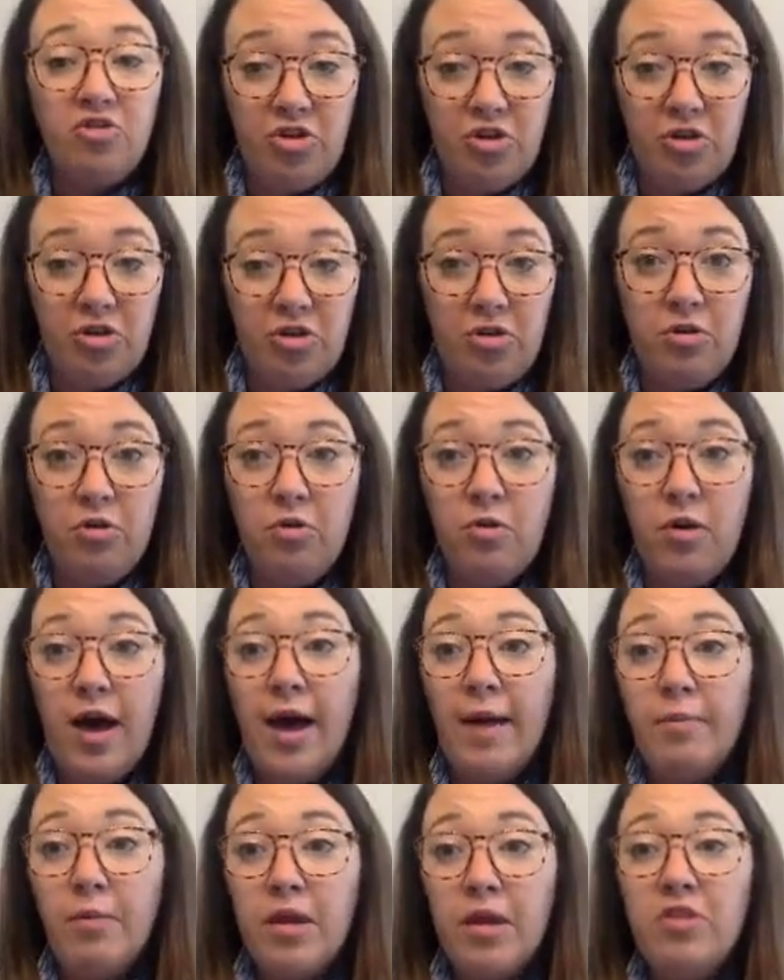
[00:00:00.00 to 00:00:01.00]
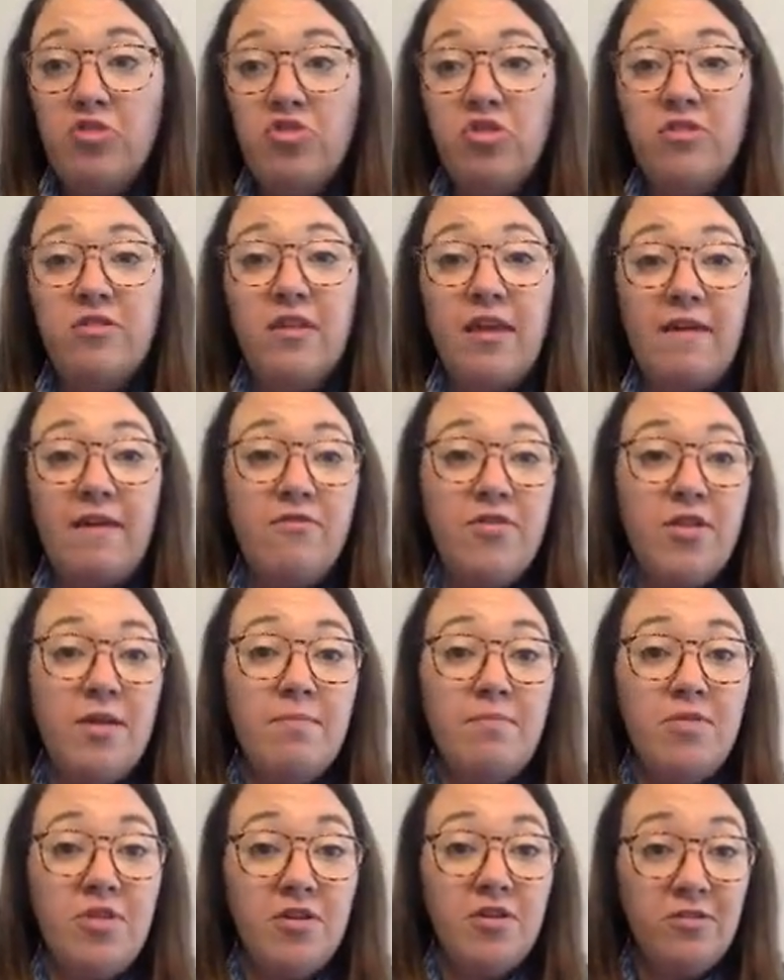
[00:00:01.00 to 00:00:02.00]
to, I'm going to just give
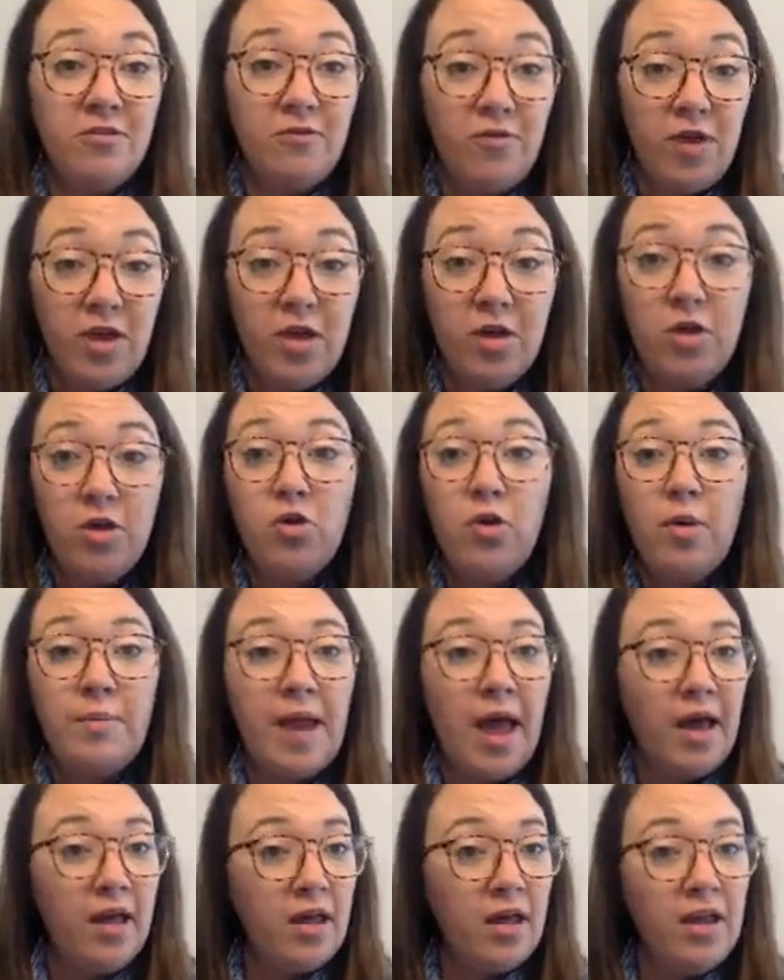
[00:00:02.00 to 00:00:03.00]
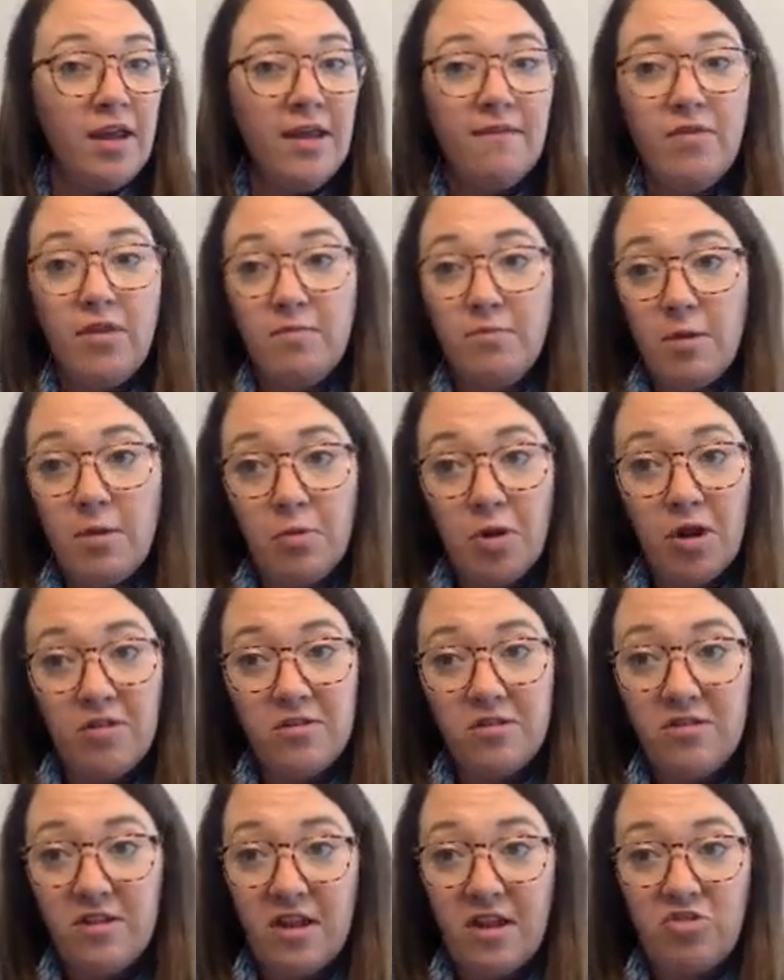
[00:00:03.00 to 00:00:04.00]
them this view. I'm not going to give them the
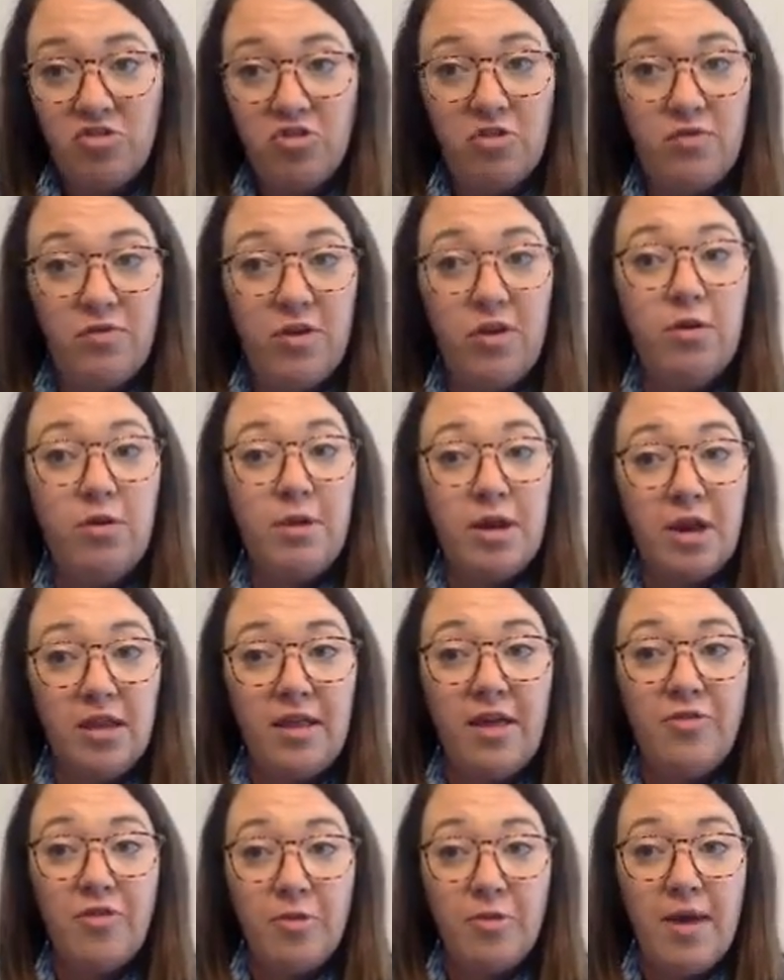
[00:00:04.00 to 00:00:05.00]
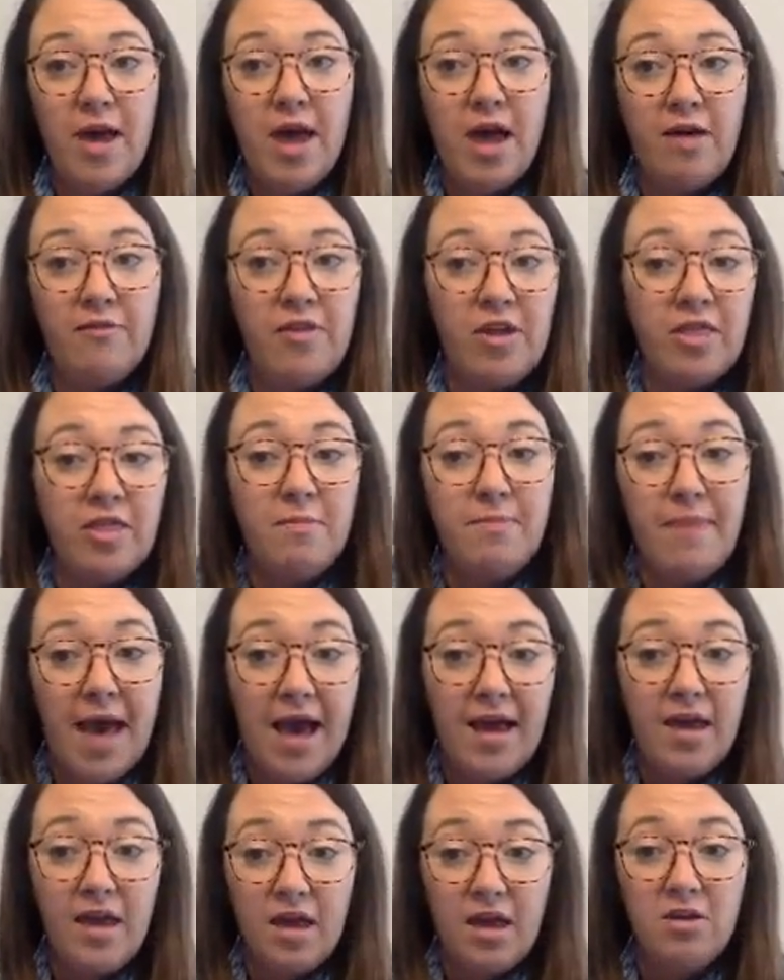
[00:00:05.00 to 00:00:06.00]
presentation view. I'm going to let them have like the
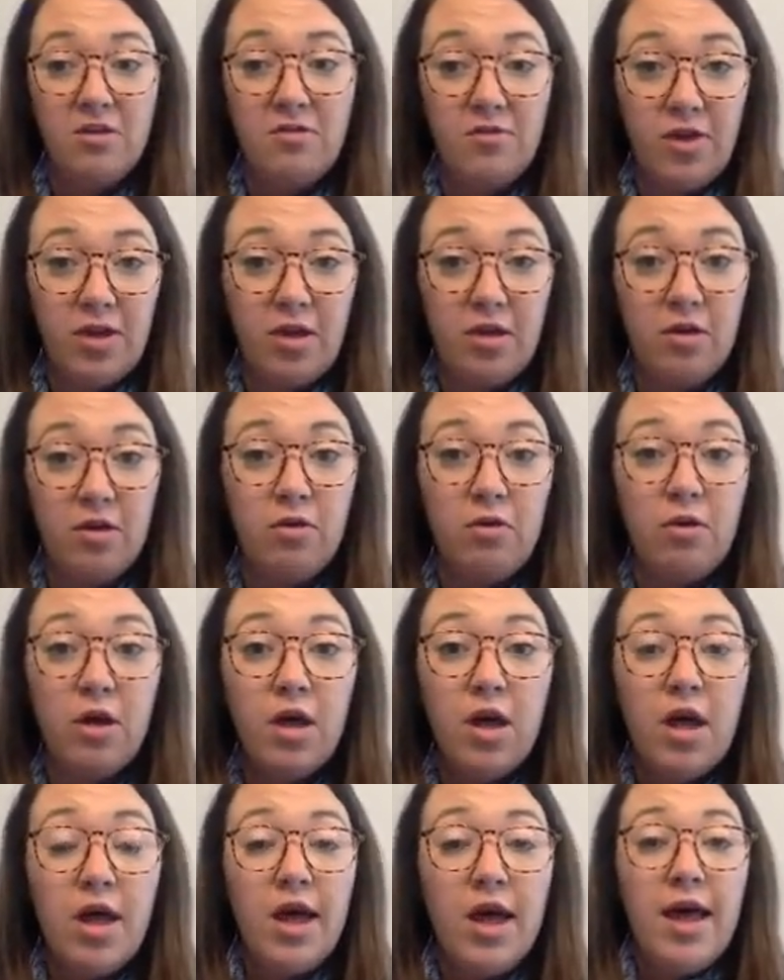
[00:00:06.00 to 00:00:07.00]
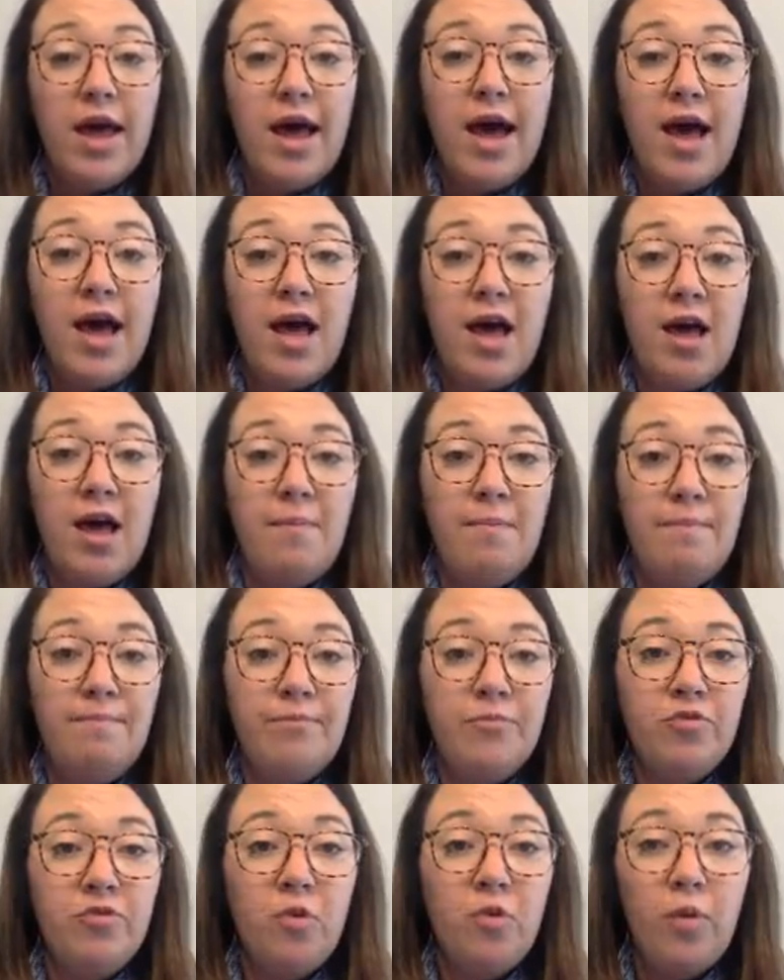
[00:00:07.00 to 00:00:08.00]
back end view.
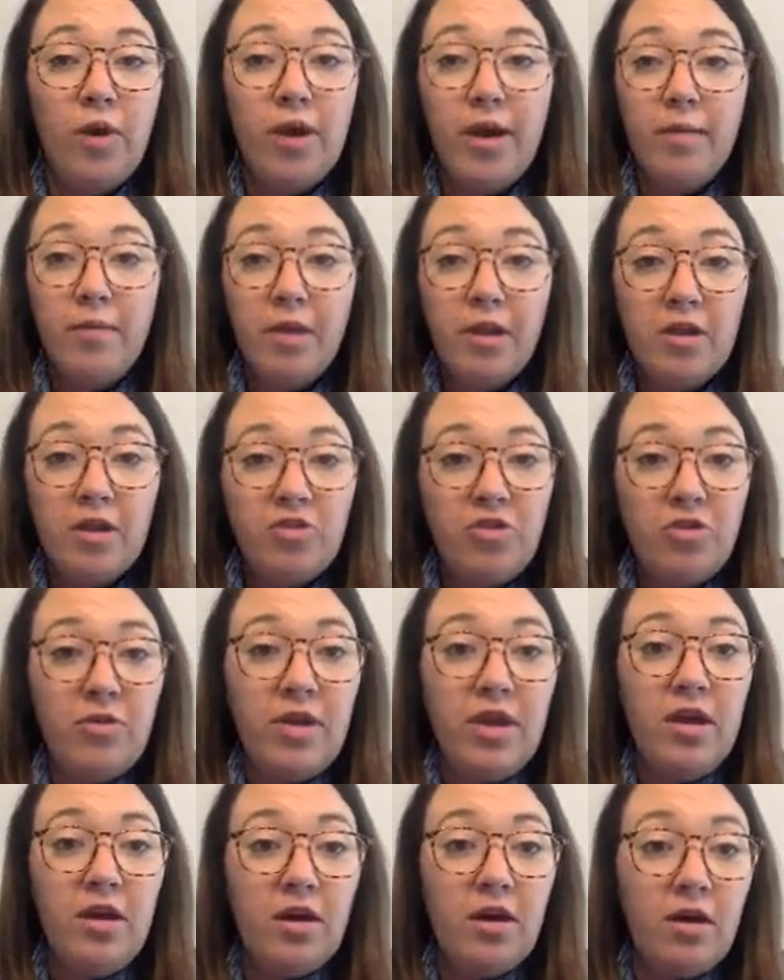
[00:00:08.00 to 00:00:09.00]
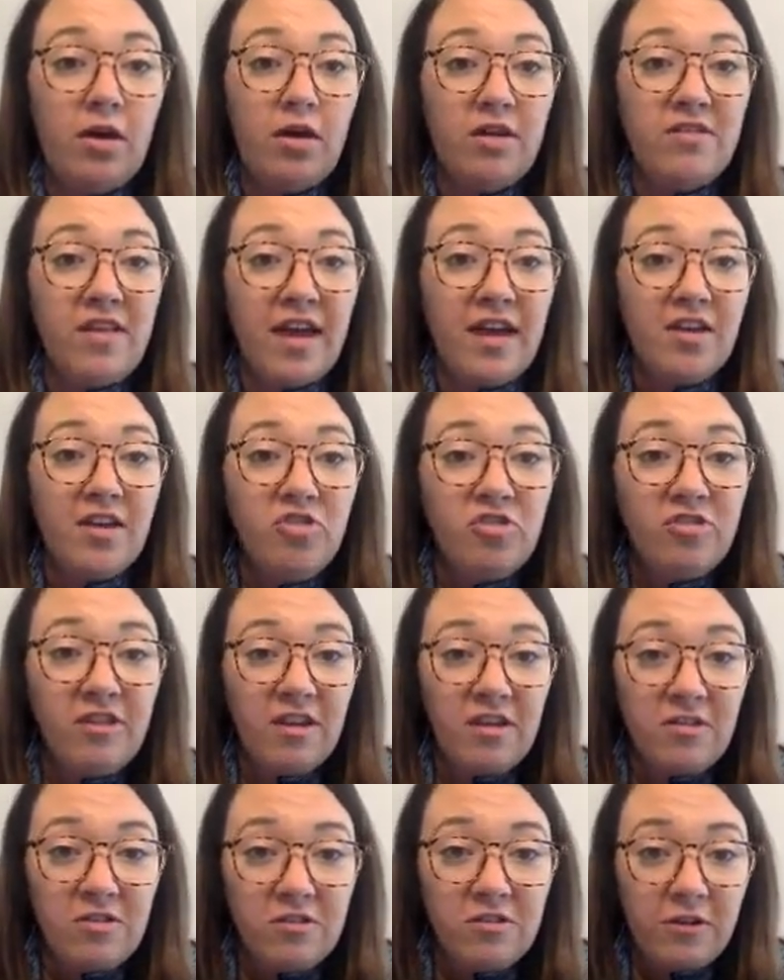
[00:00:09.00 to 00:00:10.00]
So what I'm going to do here is I can just
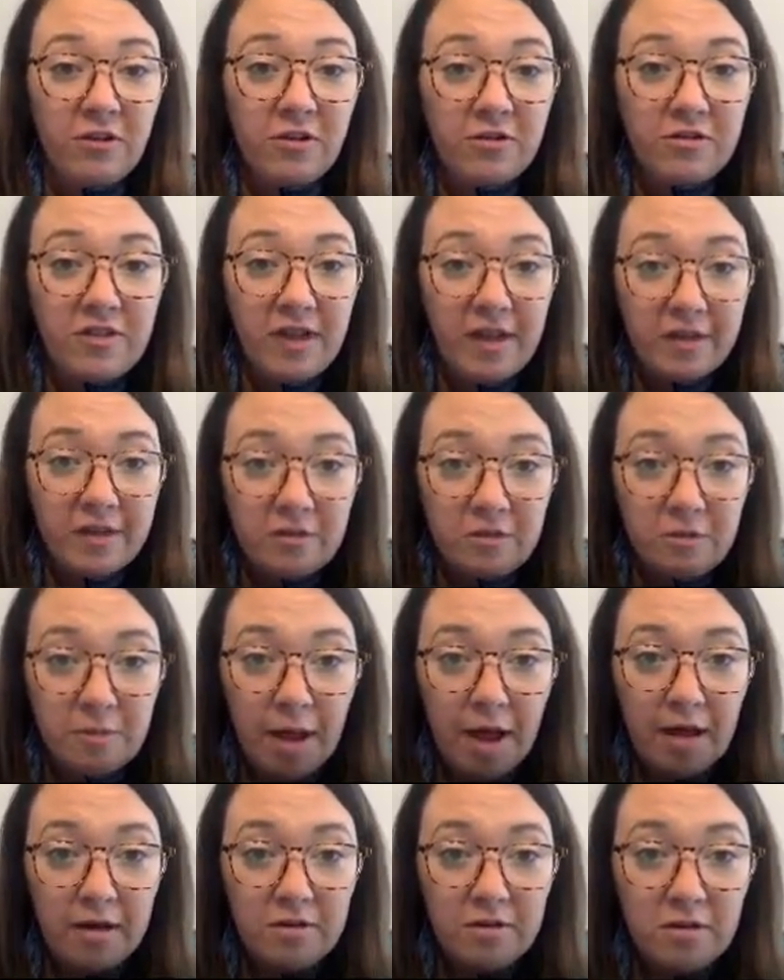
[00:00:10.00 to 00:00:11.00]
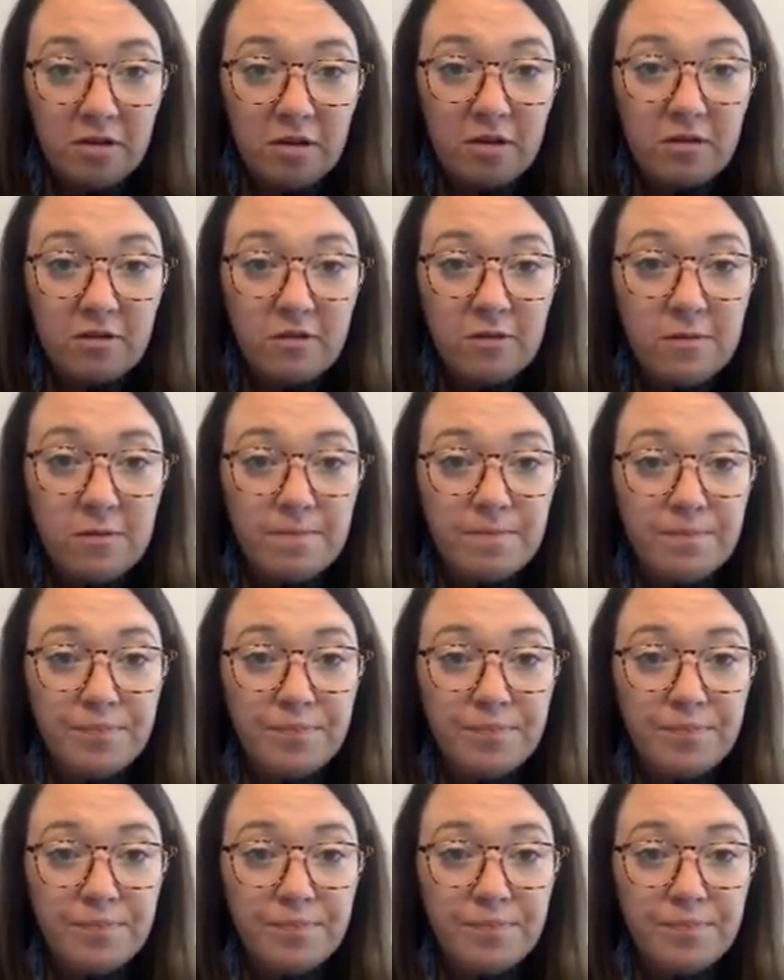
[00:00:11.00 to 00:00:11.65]
insert text boxes.